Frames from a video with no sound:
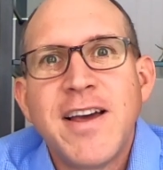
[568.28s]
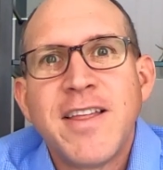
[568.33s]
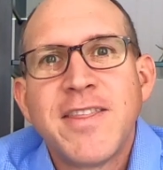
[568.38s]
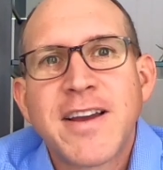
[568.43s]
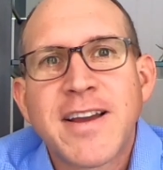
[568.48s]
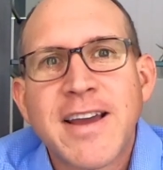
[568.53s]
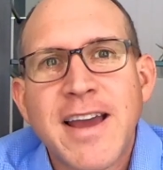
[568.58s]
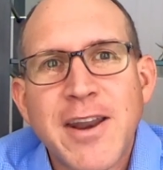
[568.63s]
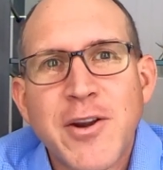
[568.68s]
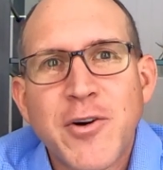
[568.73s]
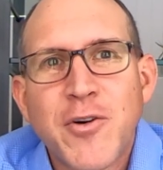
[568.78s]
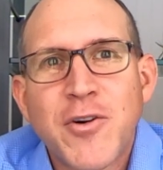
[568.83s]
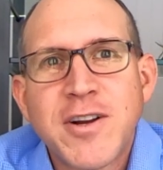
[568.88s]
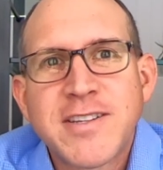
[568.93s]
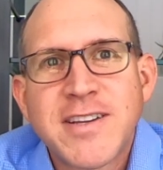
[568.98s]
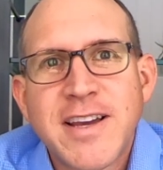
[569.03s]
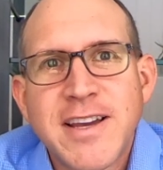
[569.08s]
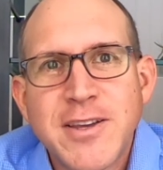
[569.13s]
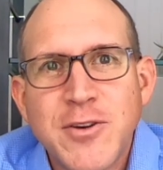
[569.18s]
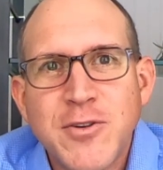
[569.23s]
The
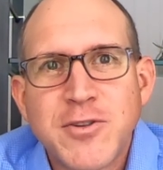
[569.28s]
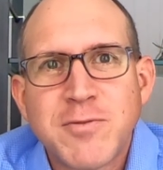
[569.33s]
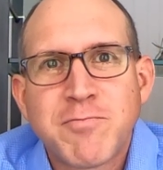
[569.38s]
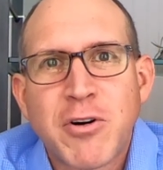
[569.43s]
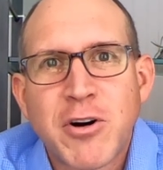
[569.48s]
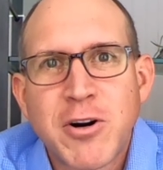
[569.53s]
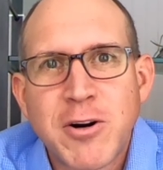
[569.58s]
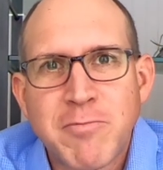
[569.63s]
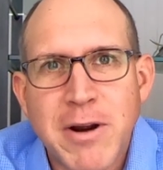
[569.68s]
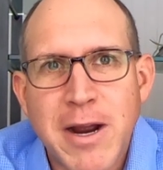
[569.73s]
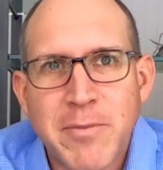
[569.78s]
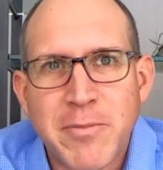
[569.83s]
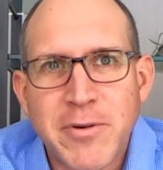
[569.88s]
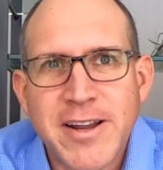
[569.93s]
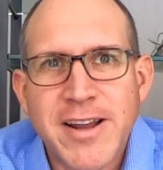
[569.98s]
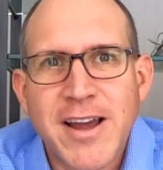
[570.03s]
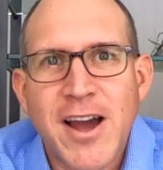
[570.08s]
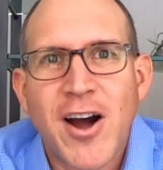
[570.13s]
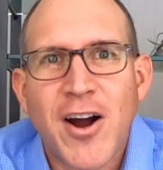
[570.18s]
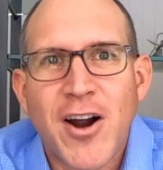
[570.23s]
categories I use per
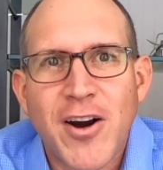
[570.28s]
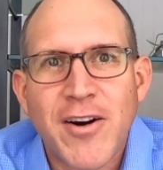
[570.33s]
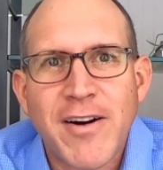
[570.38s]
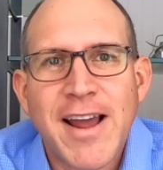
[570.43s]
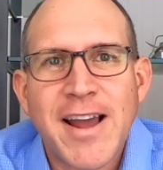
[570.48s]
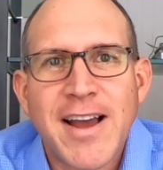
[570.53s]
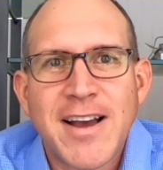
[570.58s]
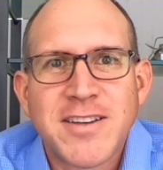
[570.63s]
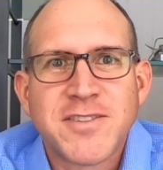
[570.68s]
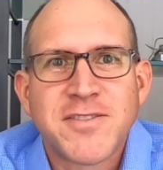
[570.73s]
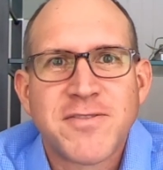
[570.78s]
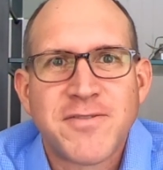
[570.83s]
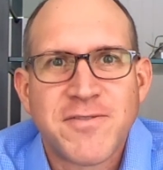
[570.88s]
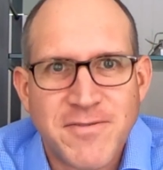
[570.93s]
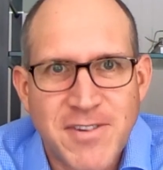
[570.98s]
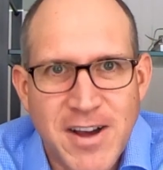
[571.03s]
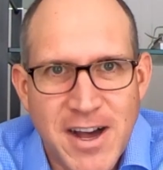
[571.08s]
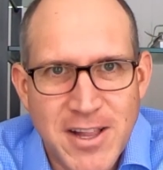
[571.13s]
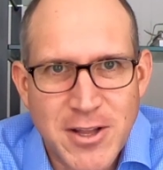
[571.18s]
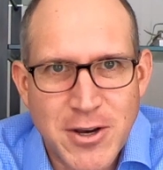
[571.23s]
property are as
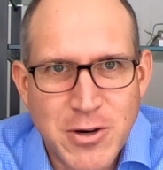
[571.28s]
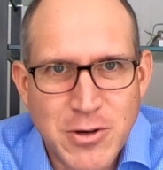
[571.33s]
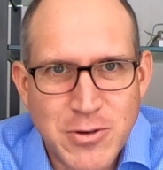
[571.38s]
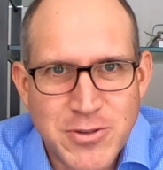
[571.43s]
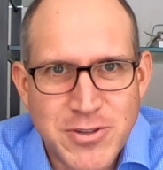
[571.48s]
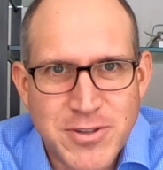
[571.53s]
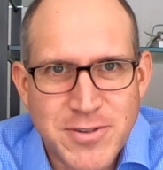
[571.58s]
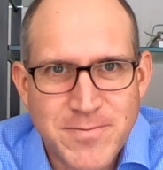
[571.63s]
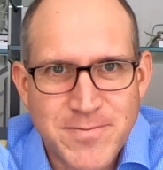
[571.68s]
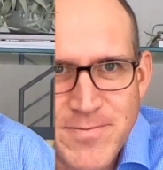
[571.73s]
follows.